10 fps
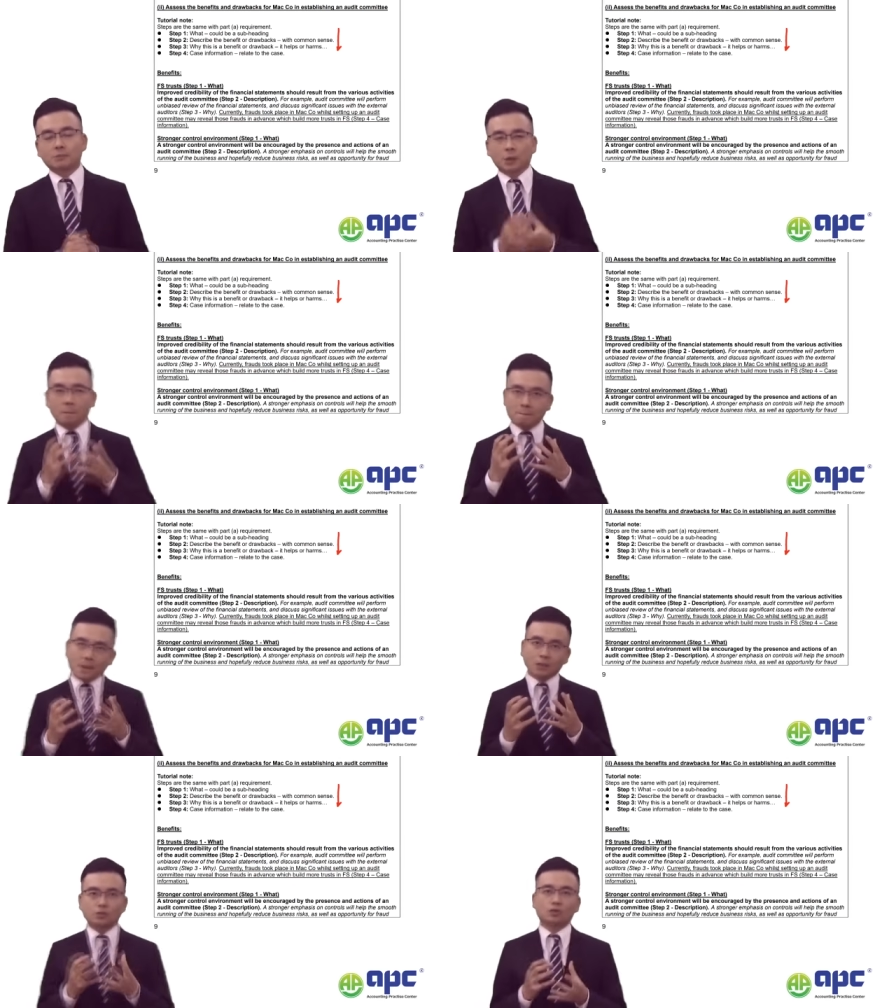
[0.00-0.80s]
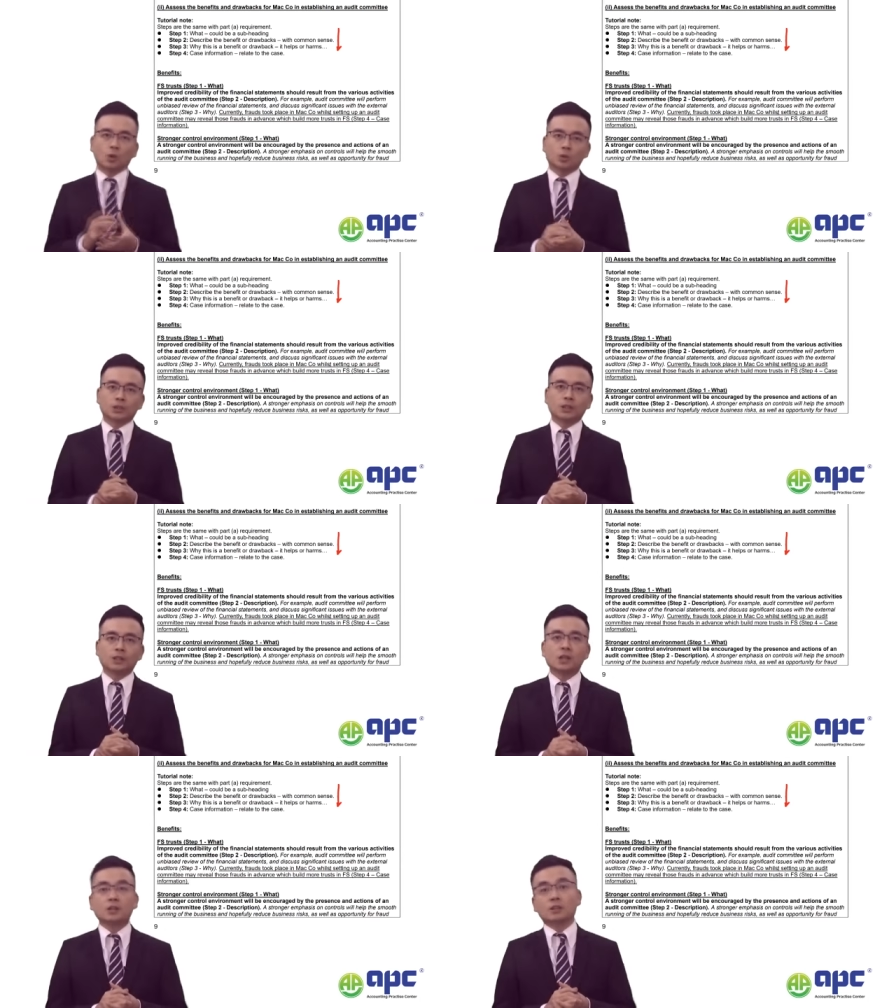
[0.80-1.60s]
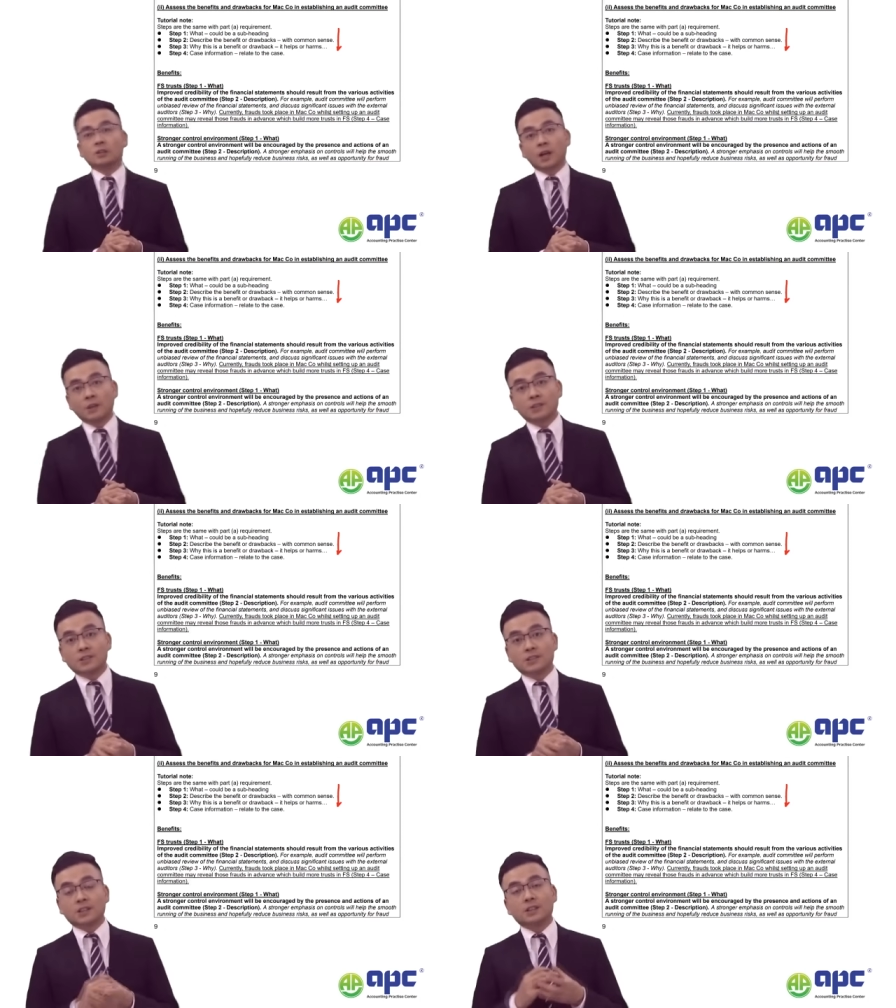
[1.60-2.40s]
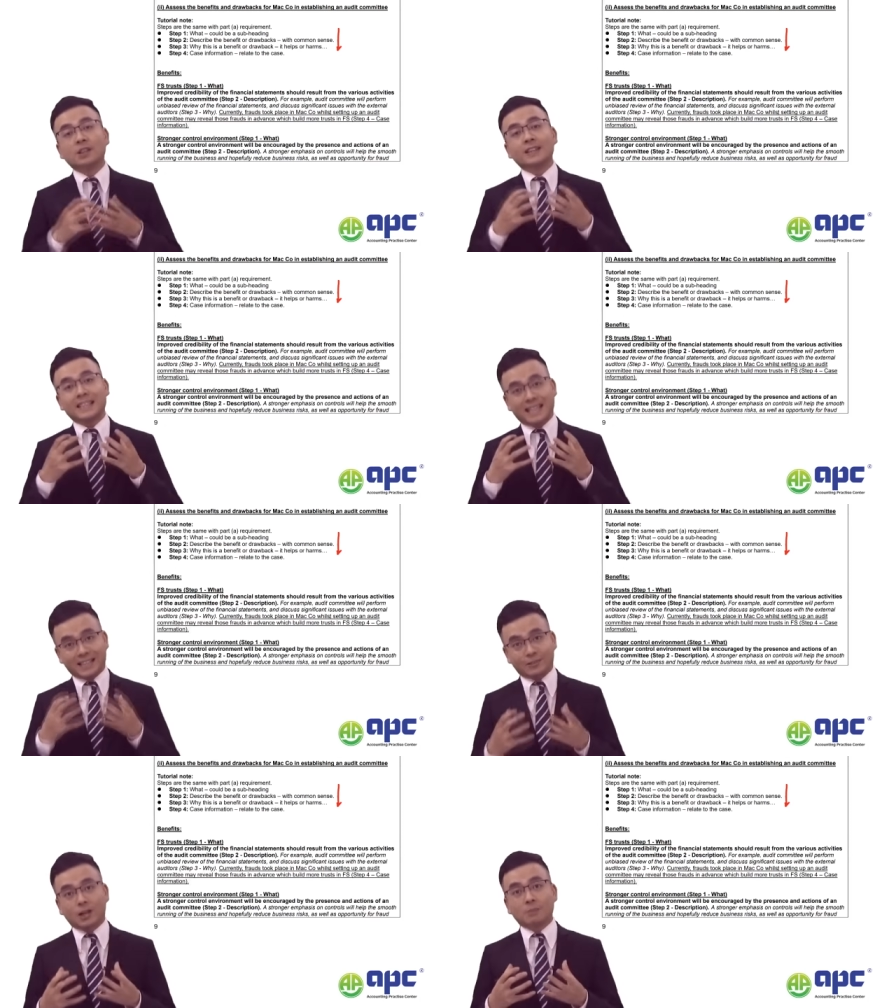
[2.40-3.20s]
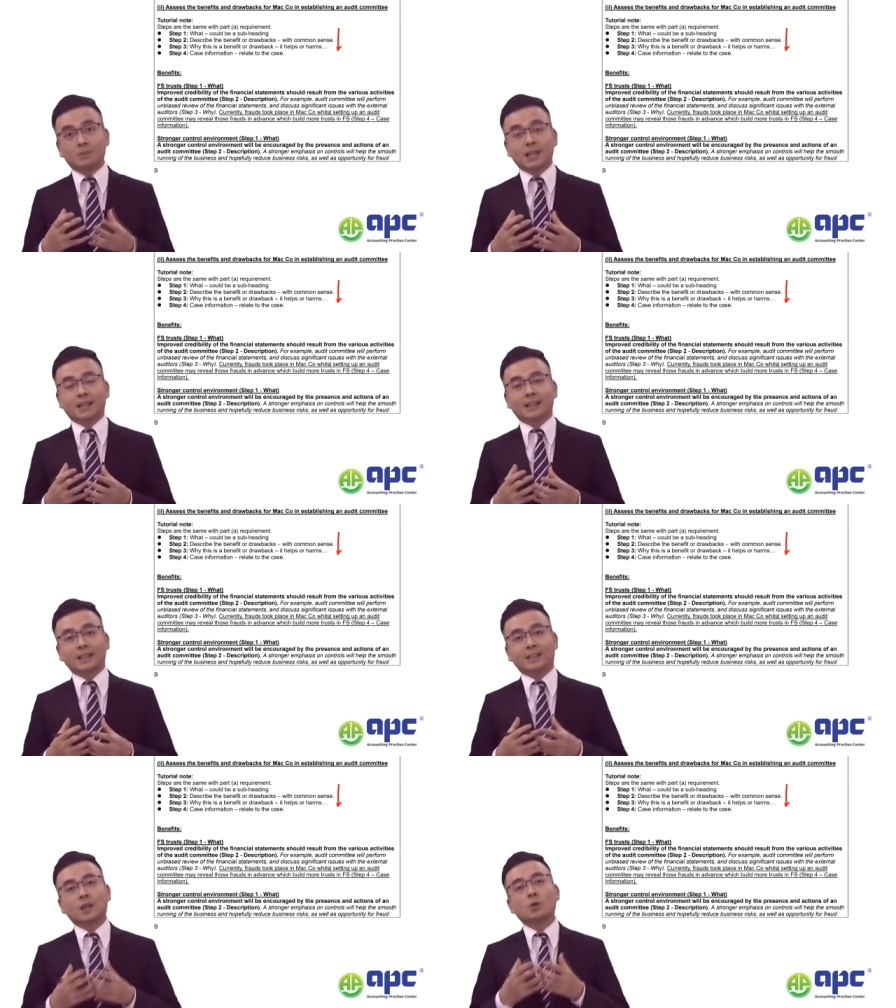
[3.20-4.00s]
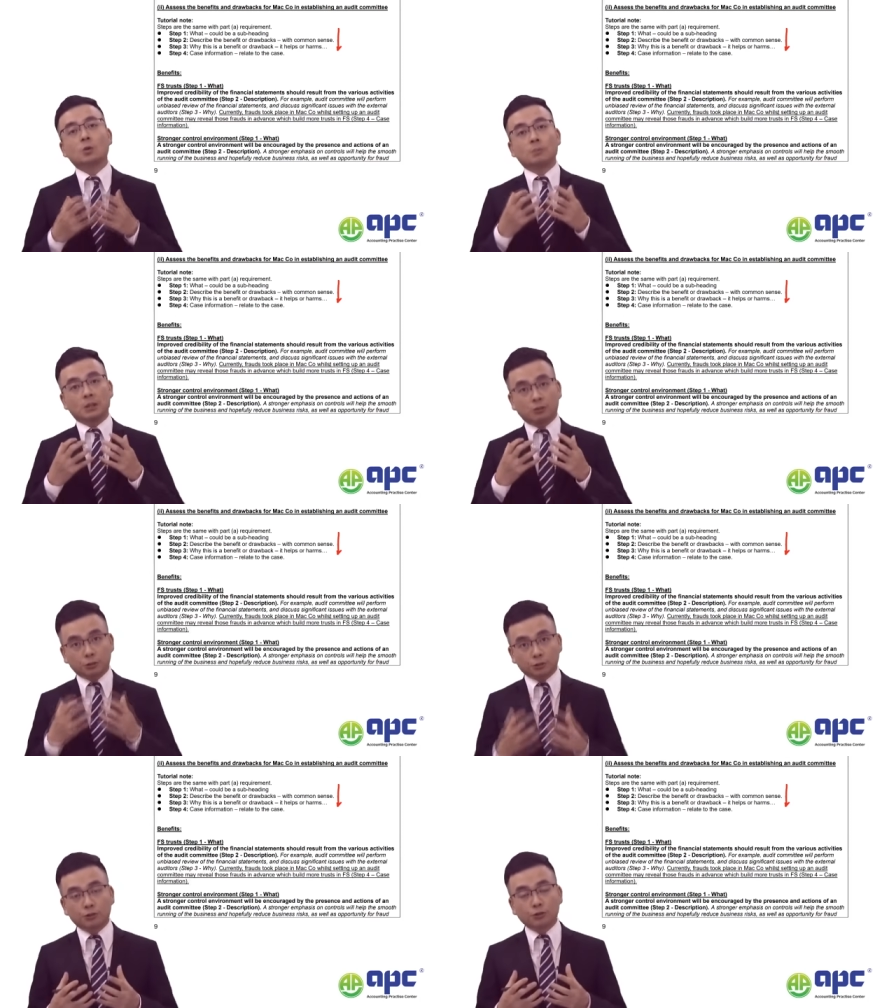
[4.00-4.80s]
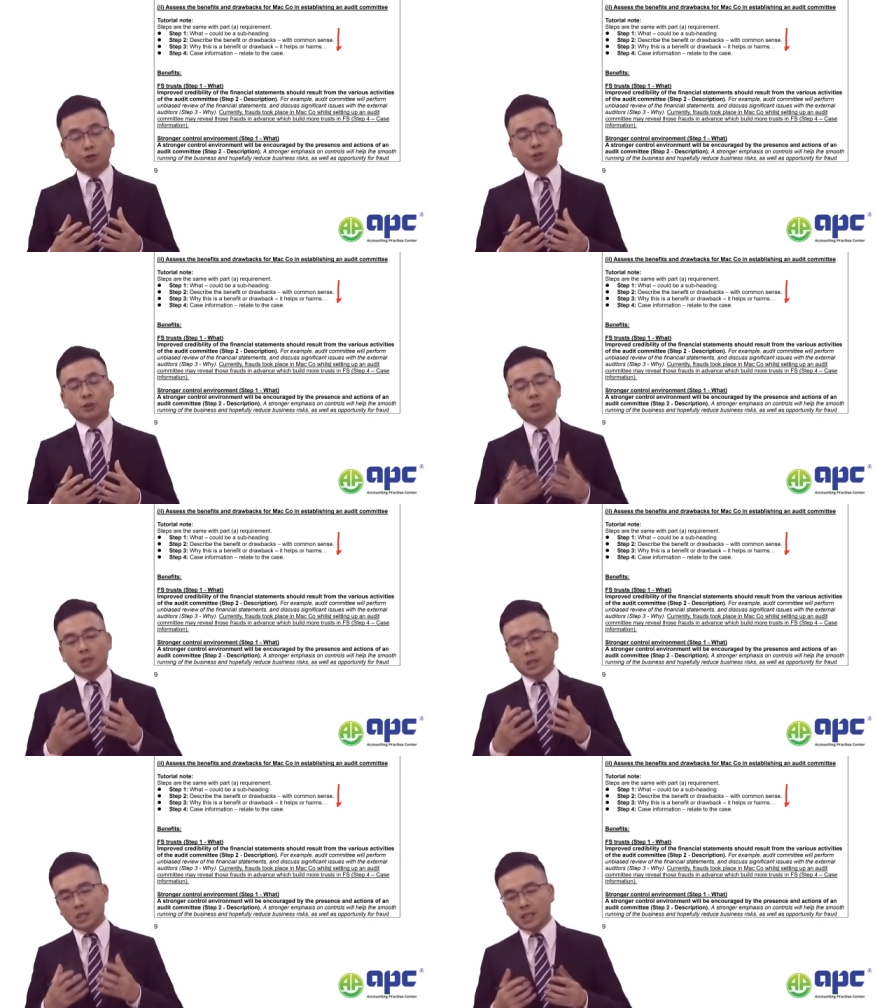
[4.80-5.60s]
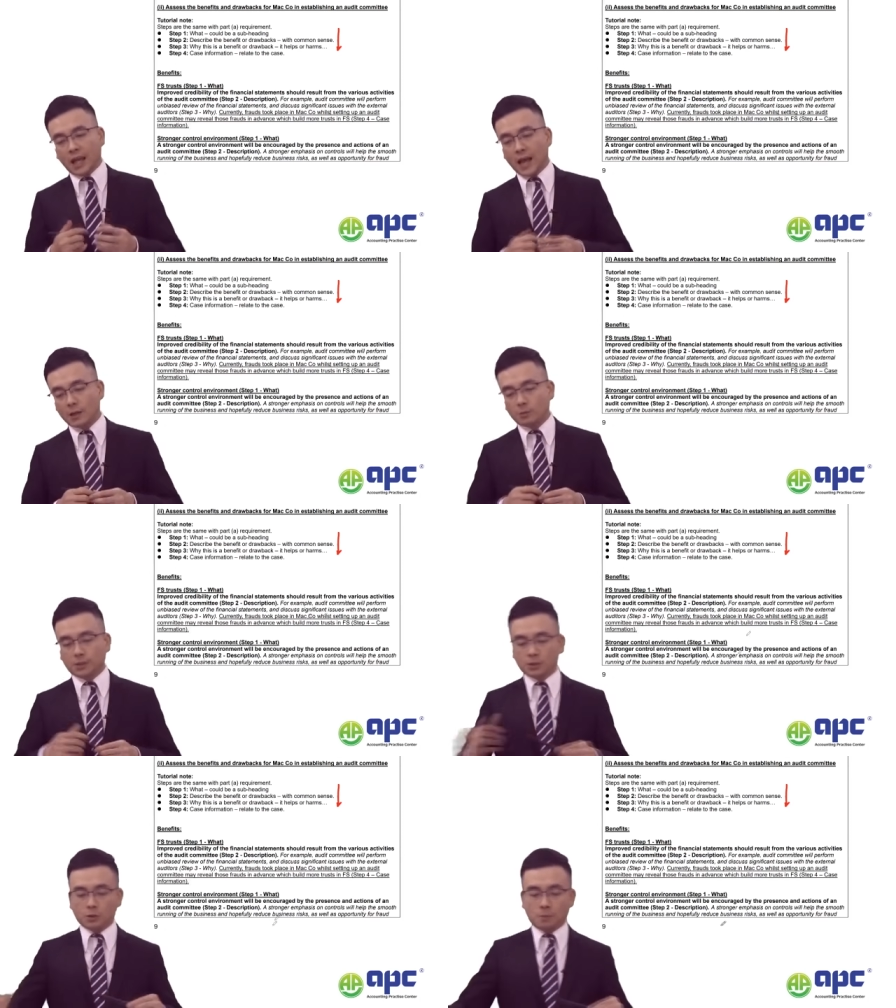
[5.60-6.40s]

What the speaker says: So make sure that you notice that the exam technique will be crucial in helping you